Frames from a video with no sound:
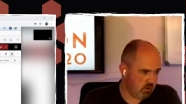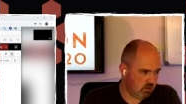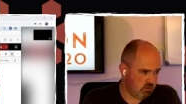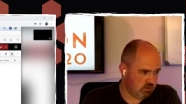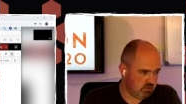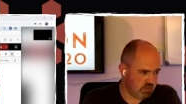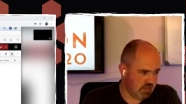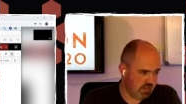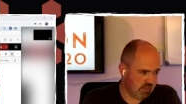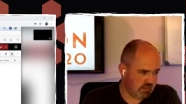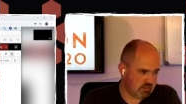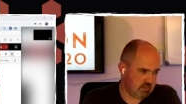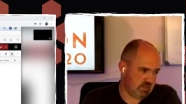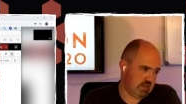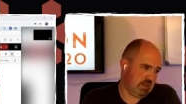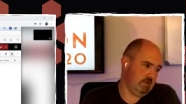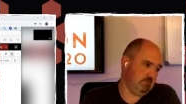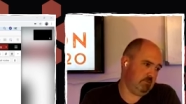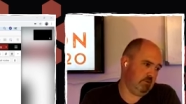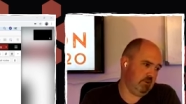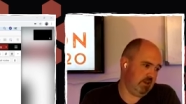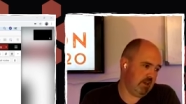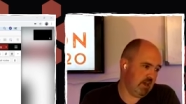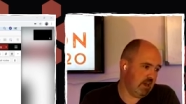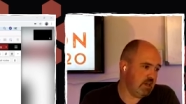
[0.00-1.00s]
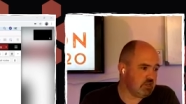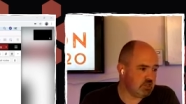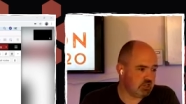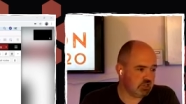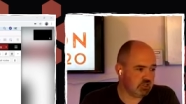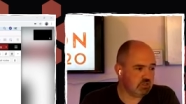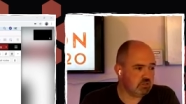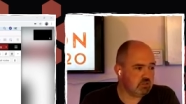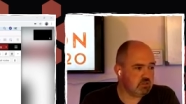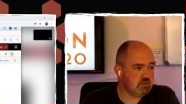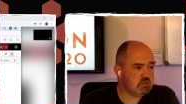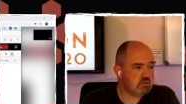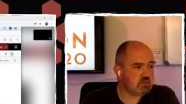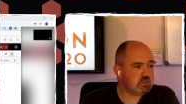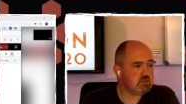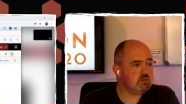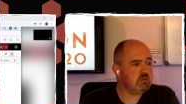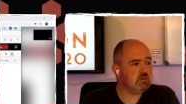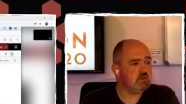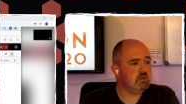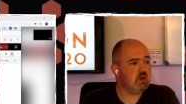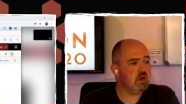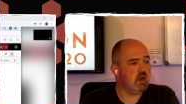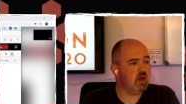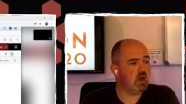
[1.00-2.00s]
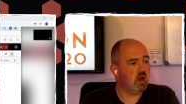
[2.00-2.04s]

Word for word: Context applications,